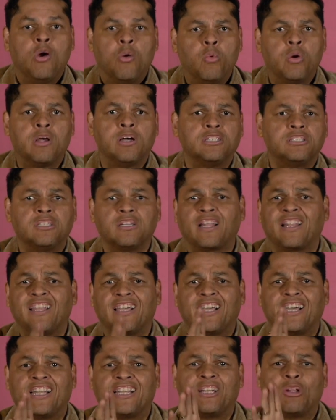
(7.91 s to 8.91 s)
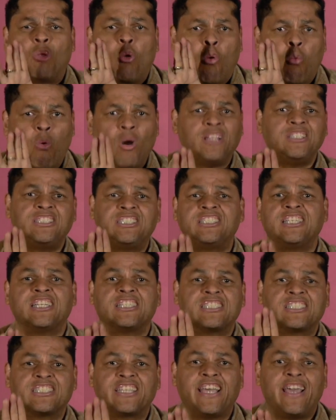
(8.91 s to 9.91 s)
we're going to take a look at a 1/6
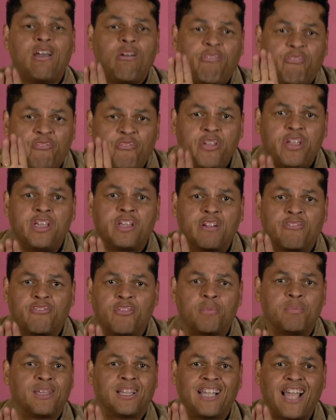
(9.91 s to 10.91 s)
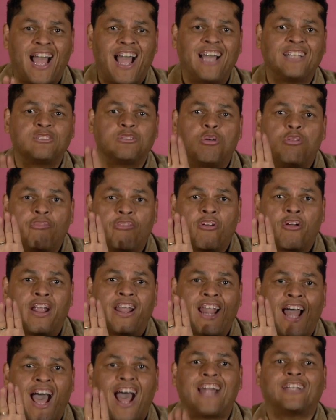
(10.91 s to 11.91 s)
scale figure from the guys over
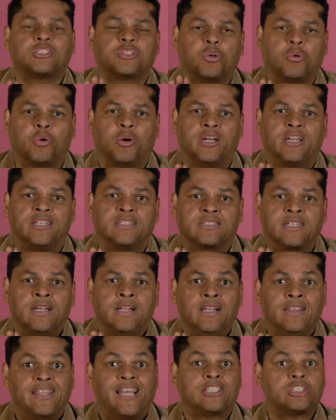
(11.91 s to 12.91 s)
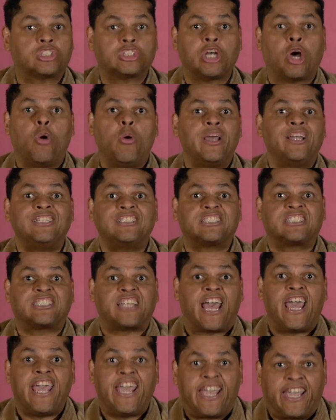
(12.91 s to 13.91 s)
at Hot Toys that's so
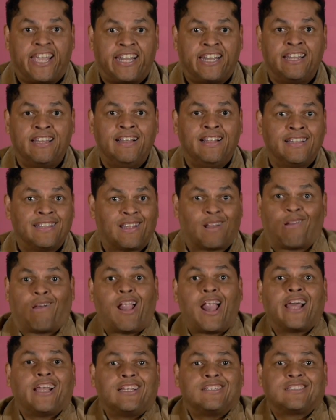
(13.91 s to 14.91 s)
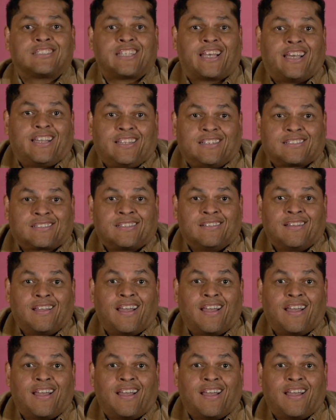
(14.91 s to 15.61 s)
insane that all I can say is,